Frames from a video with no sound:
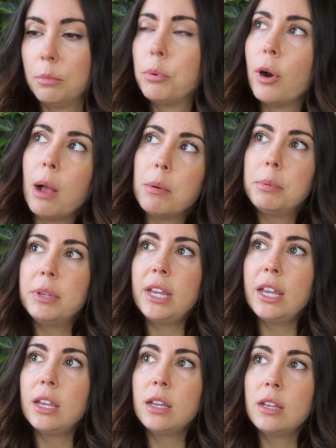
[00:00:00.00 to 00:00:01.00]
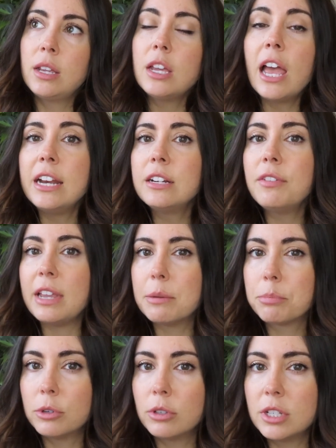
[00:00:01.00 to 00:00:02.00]
probably end of
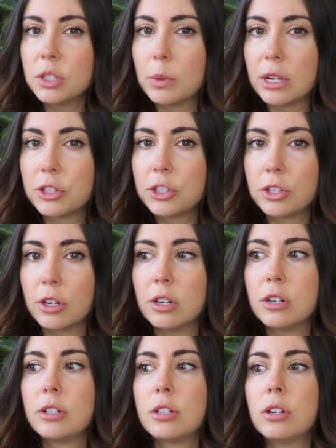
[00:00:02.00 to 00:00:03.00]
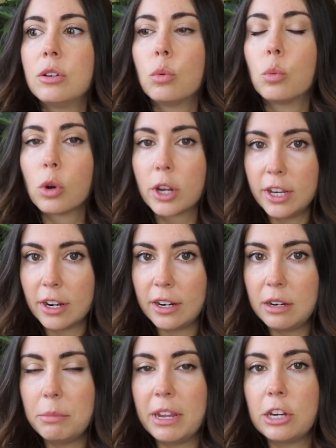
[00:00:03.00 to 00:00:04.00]
April is when I'll start working on
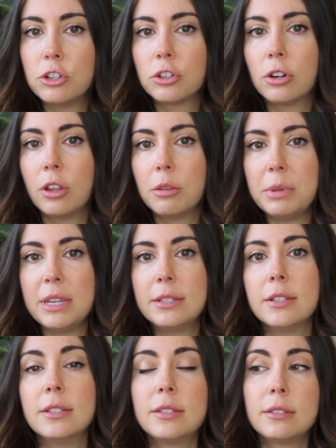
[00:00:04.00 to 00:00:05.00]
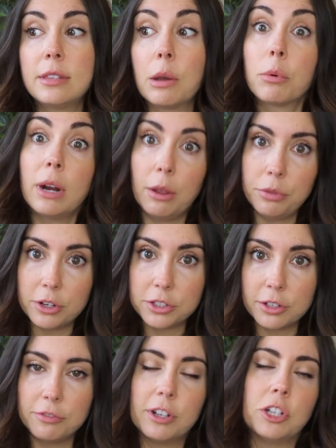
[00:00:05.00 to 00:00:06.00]
it, making sure all the pieces that were out there
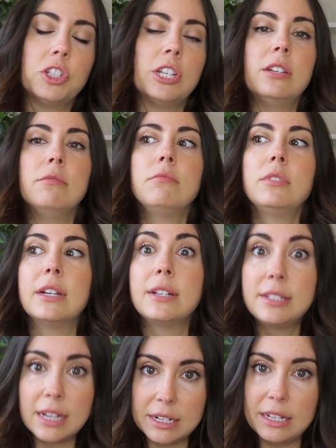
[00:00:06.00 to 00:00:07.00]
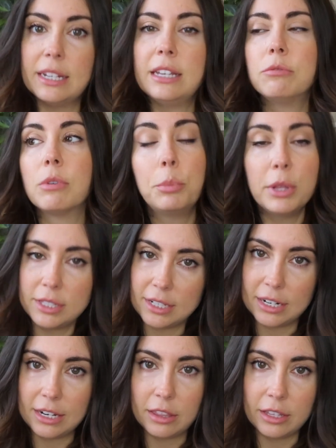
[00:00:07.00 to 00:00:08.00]
still function, extending it,
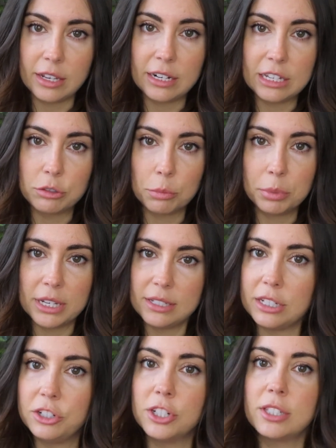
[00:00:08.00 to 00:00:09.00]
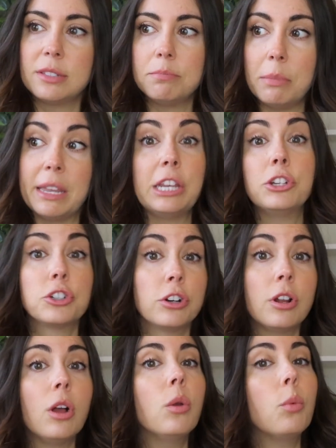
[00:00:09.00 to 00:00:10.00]
replacing anything that needs replacing, just making sure
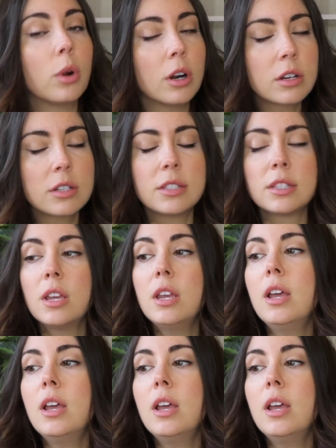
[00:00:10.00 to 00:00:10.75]
it all works.